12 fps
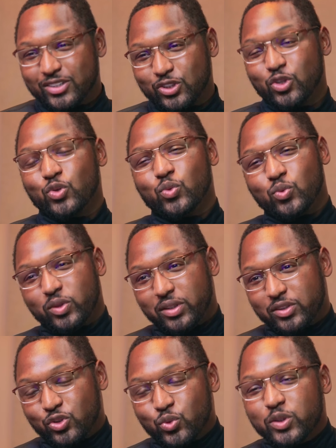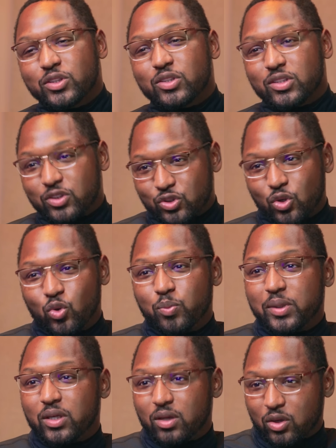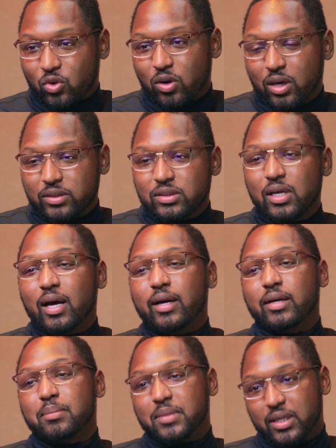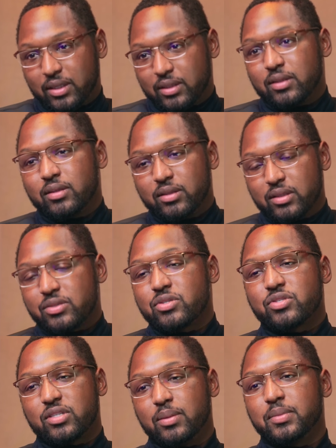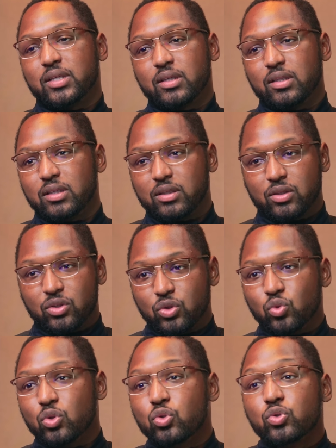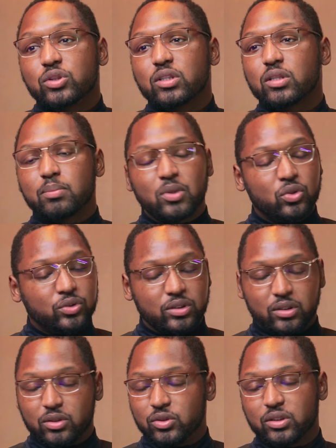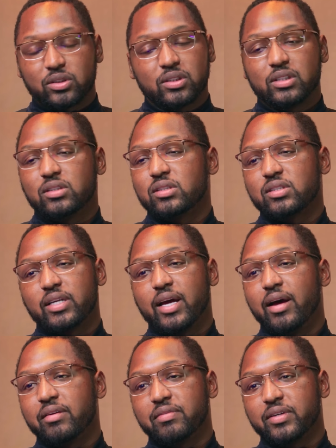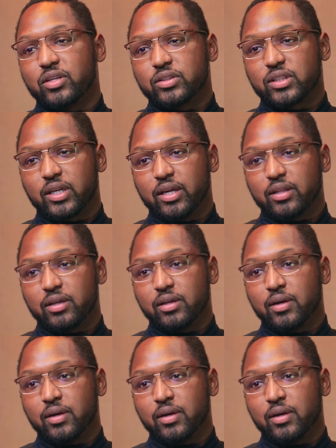So intuition has told me across time that this is something that you lose in the most and you just need to stay out of it altogether.